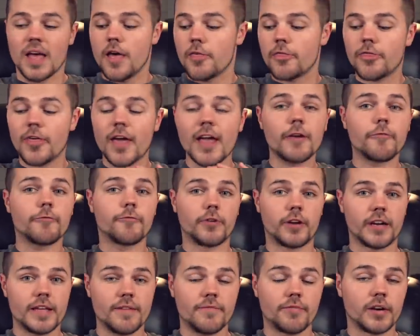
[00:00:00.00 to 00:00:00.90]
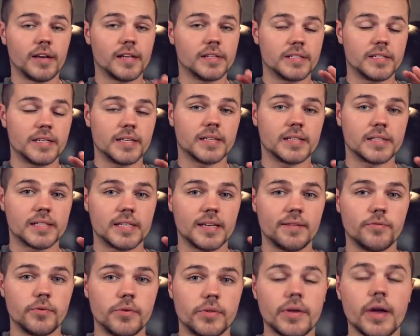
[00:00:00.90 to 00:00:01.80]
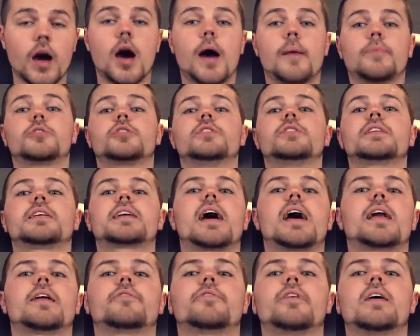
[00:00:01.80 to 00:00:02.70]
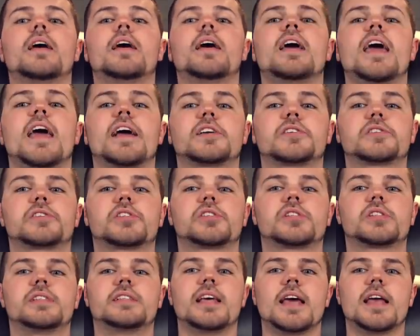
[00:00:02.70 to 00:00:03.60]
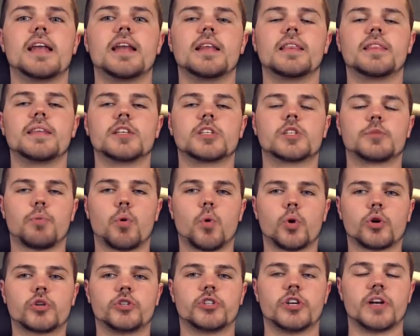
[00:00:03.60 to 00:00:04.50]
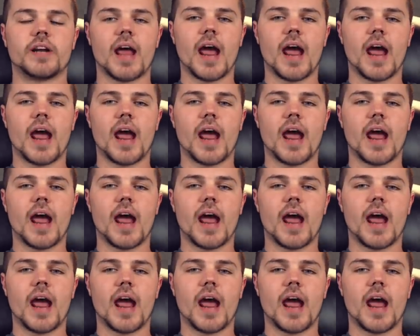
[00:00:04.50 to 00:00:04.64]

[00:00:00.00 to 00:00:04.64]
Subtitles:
Thankfully, Valencia does give you the option to kind of extend this portion